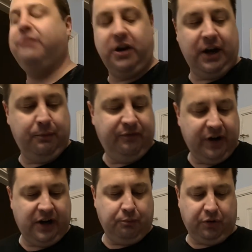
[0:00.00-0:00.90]
very,
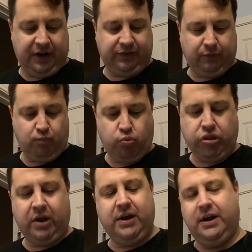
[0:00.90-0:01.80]
very impressed.
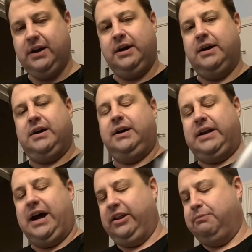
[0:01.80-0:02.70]

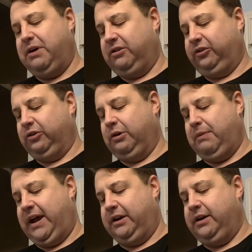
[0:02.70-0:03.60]
Now the Barrister and
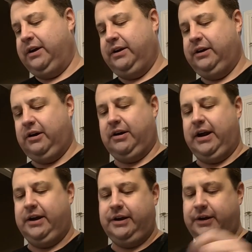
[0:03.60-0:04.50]
Mann. All
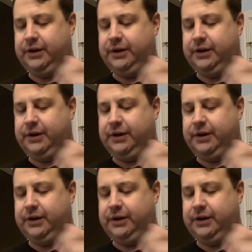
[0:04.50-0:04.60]
right.